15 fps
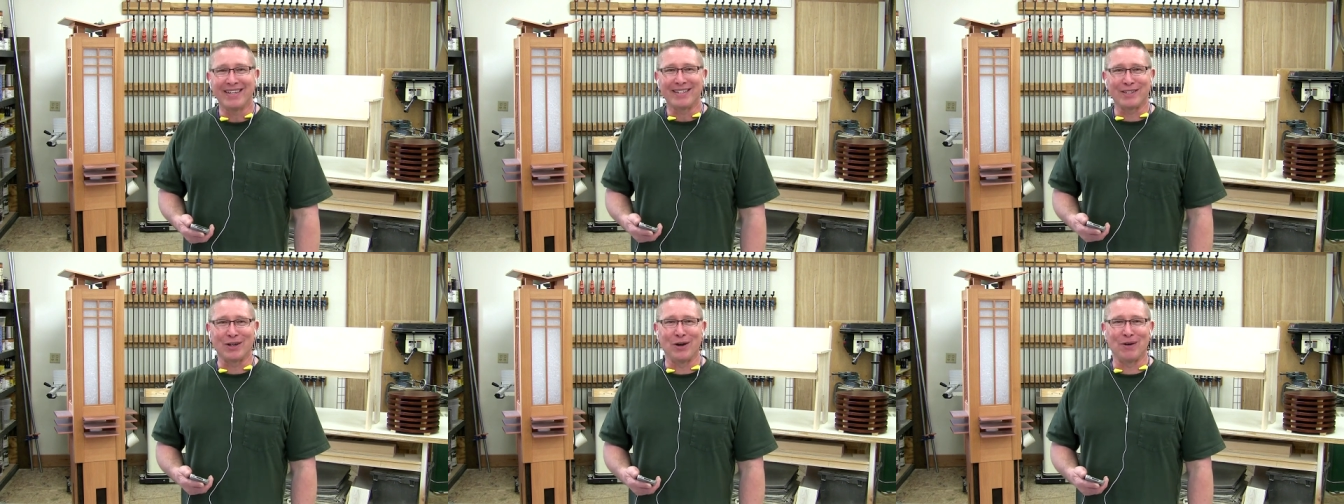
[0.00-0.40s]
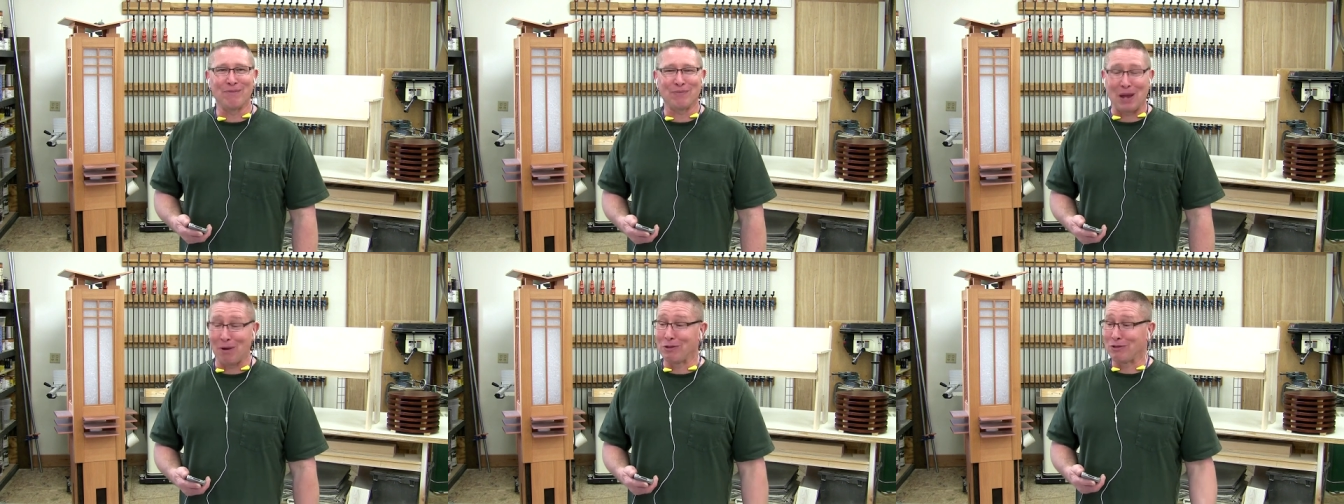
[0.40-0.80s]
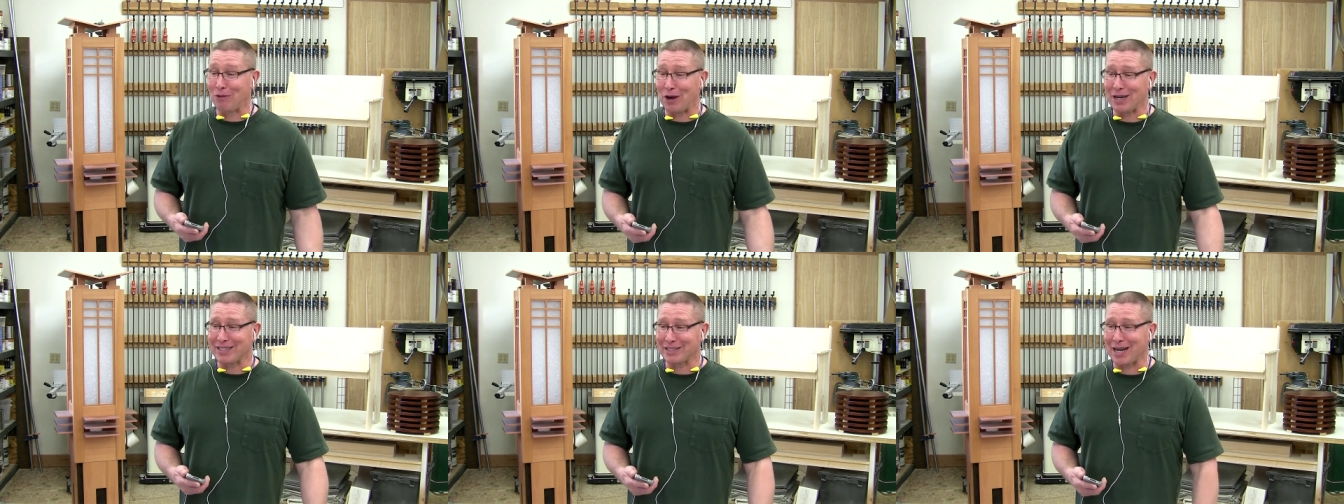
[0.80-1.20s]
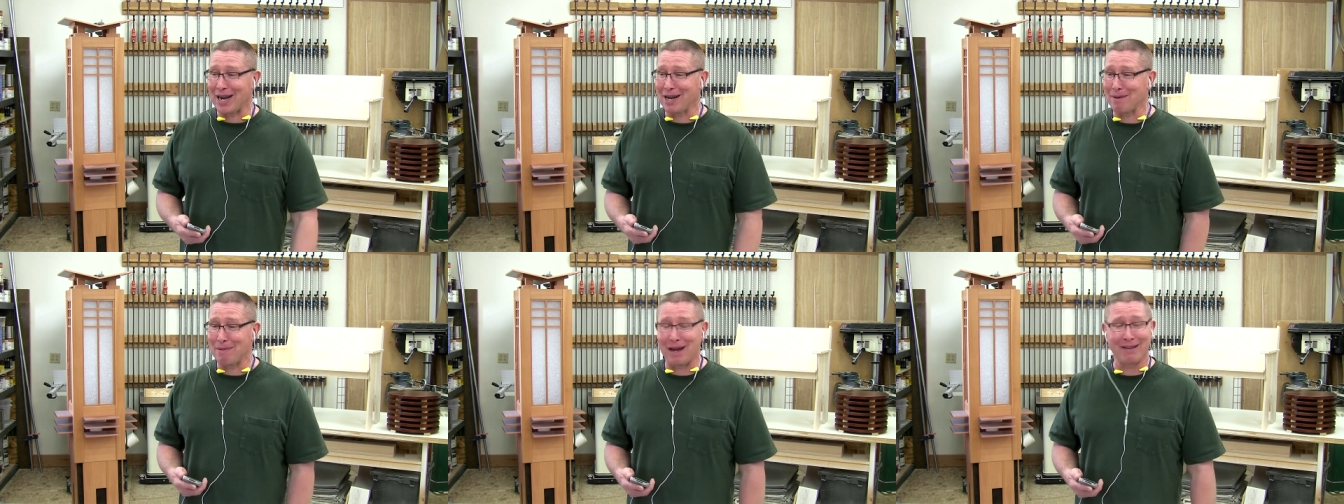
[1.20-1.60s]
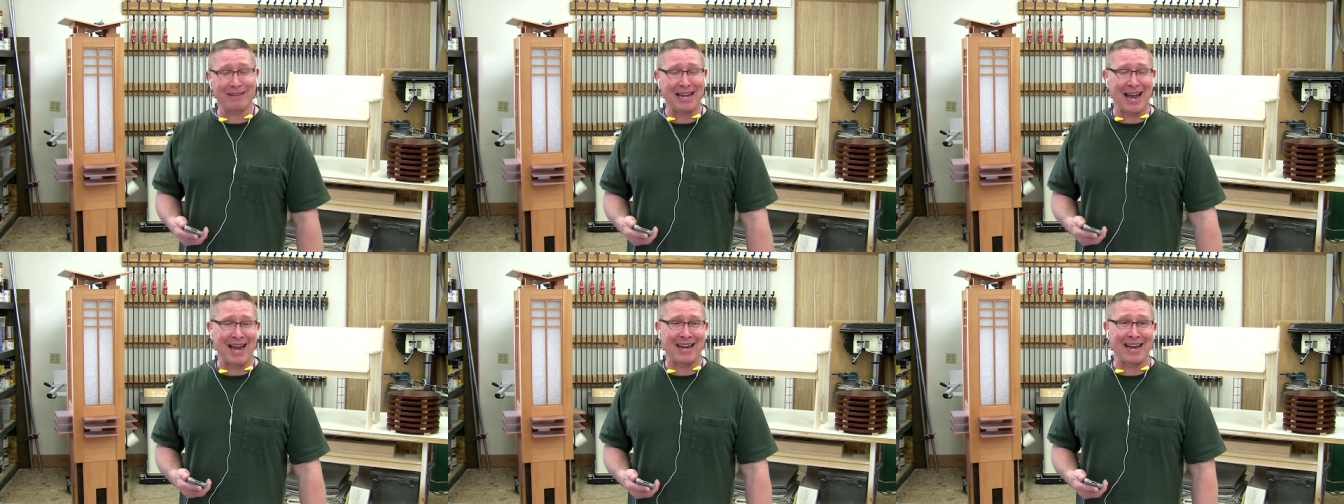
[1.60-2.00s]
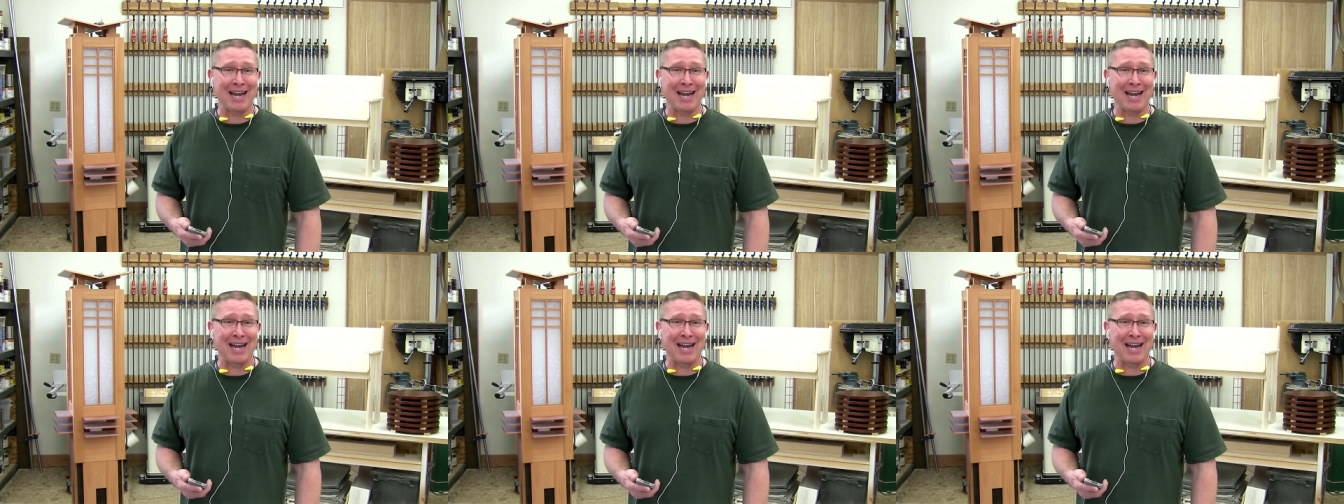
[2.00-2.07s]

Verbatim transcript: So I was very excited about that.